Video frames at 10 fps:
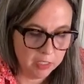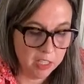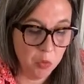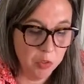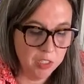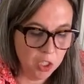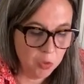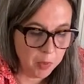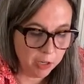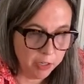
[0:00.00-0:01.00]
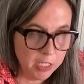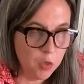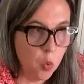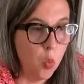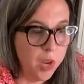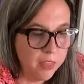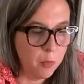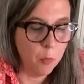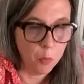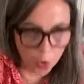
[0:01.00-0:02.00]
there were teal berries with
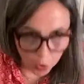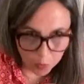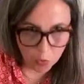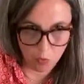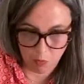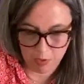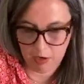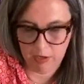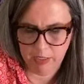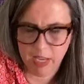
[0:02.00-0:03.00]
purple berries.